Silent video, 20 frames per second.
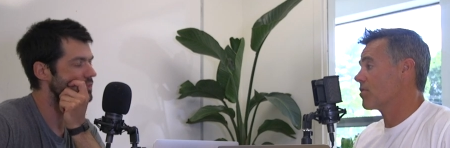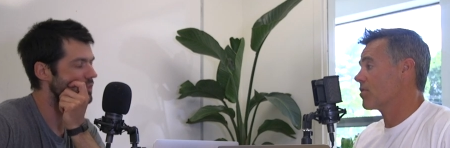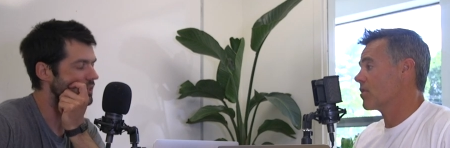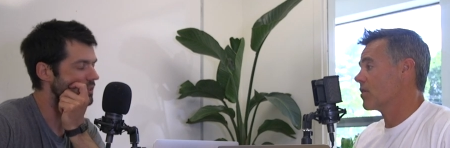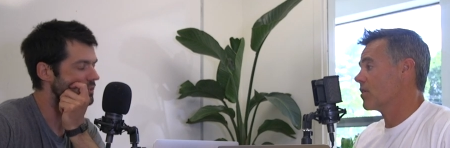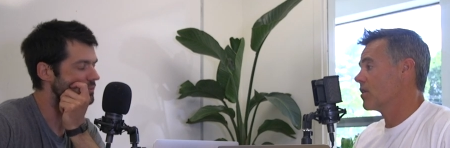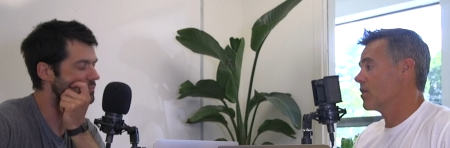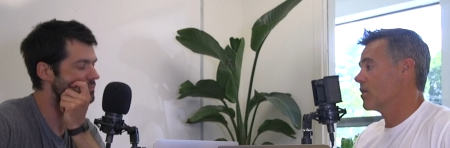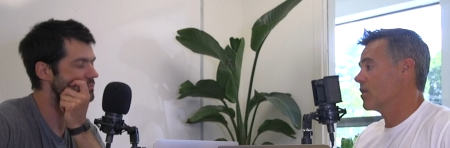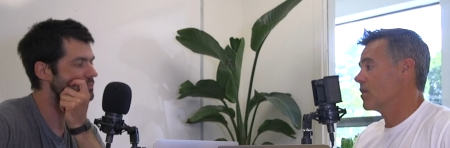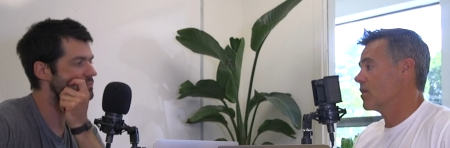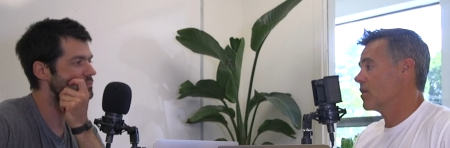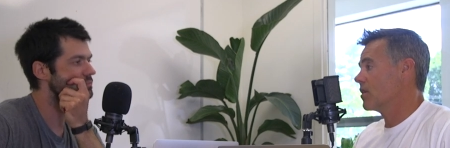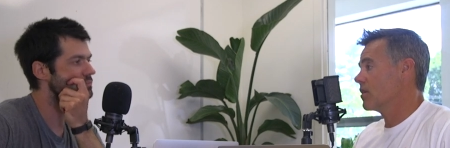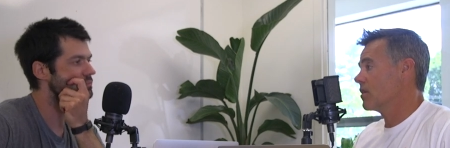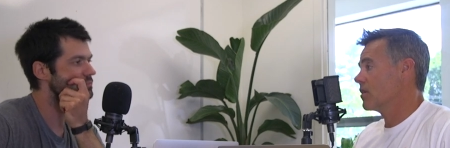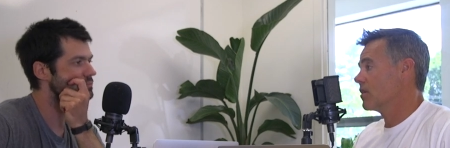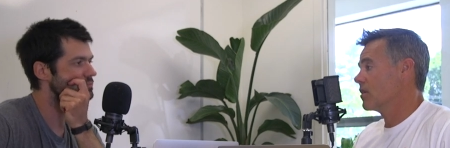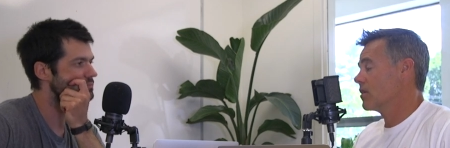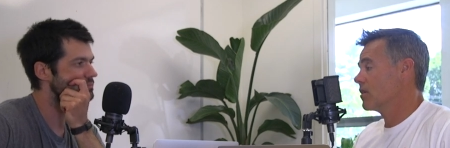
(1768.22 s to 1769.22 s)
Speaker 1: Got it.
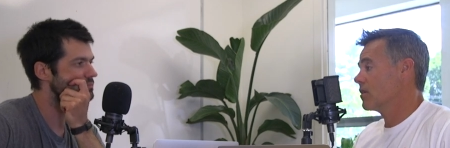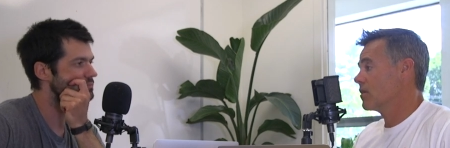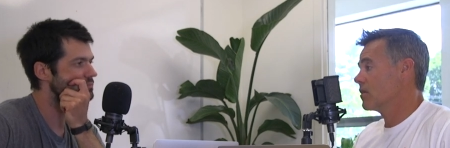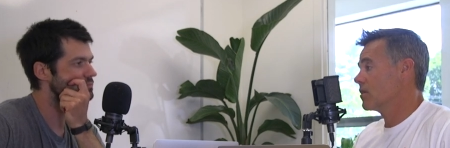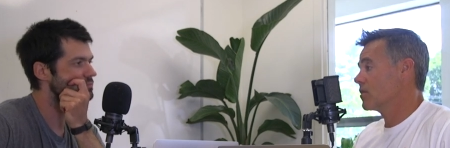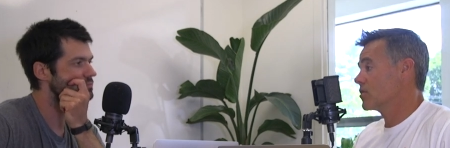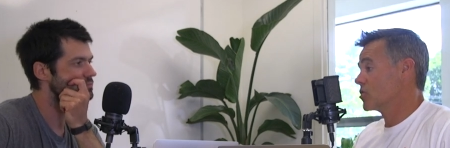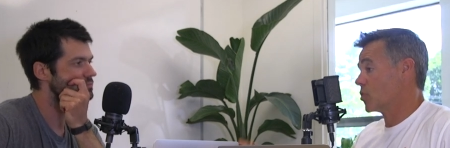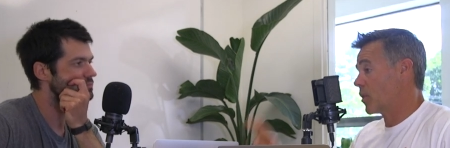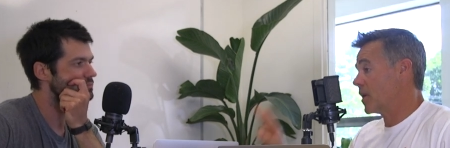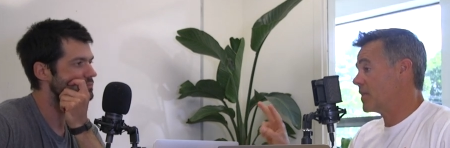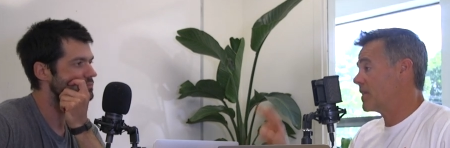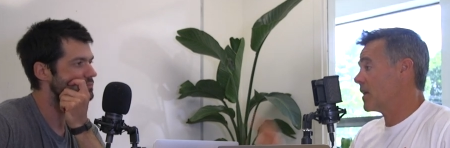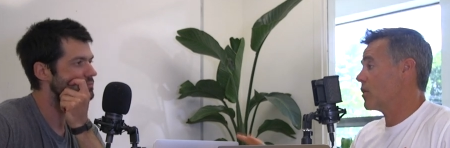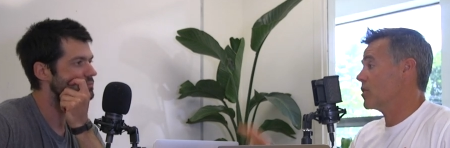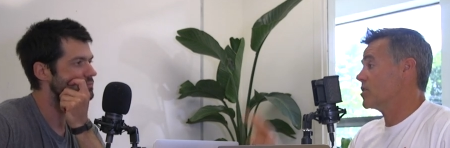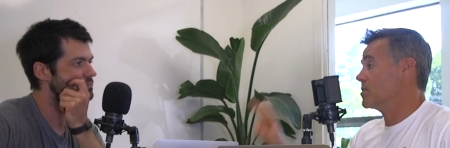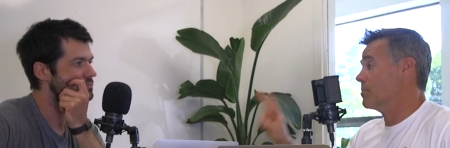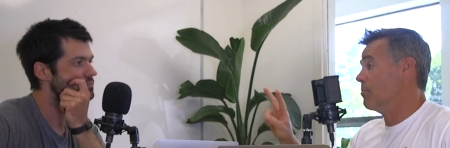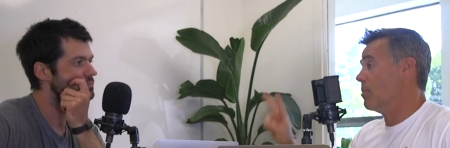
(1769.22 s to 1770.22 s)
So right there,
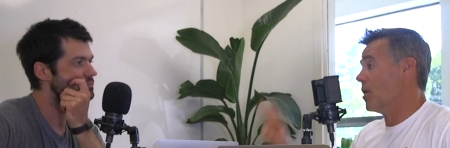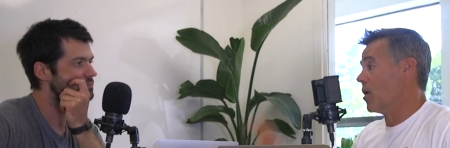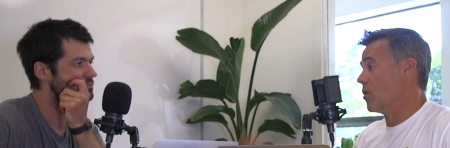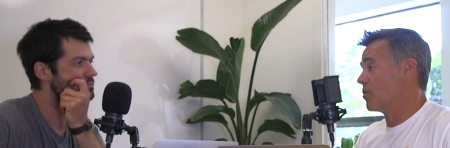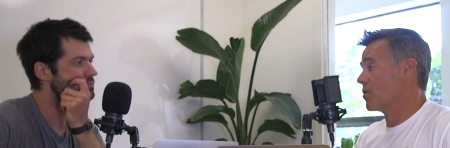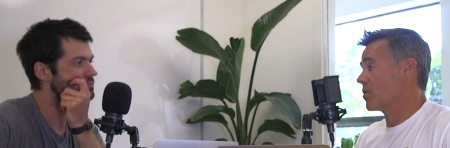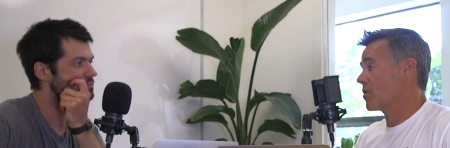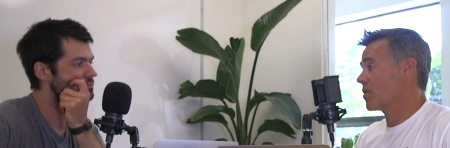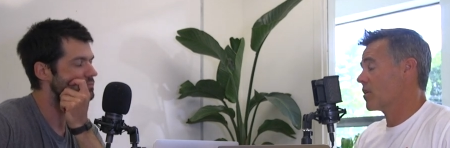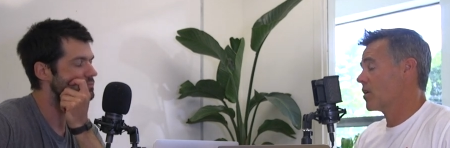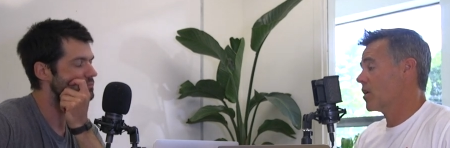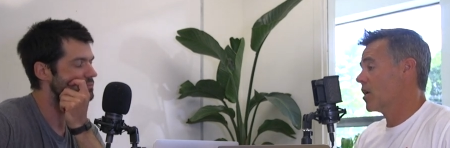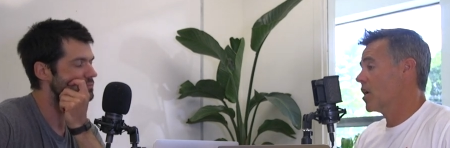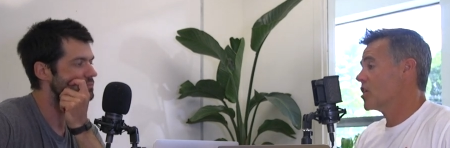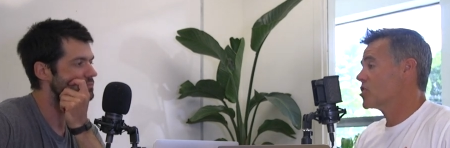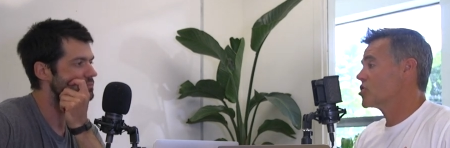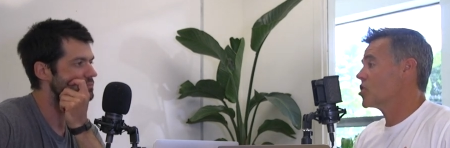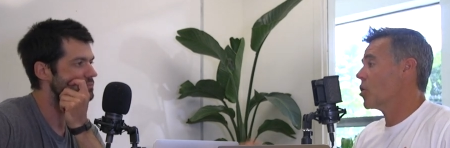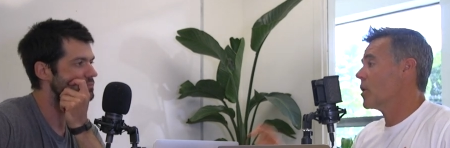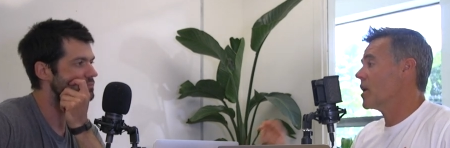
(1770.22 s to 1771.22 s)
it's both.
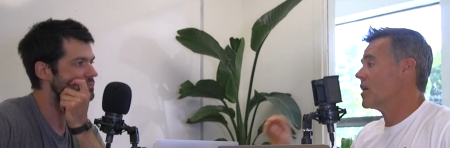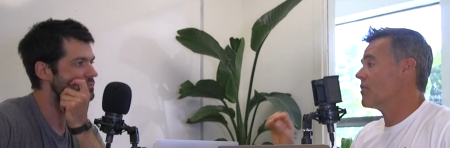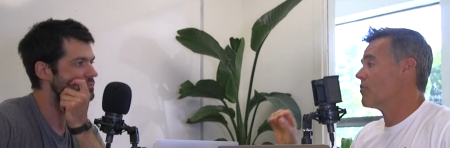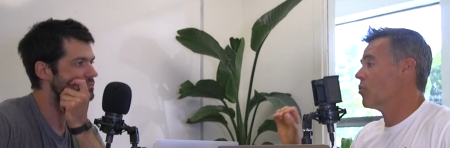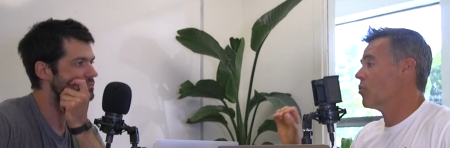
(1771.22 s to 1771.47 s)
So if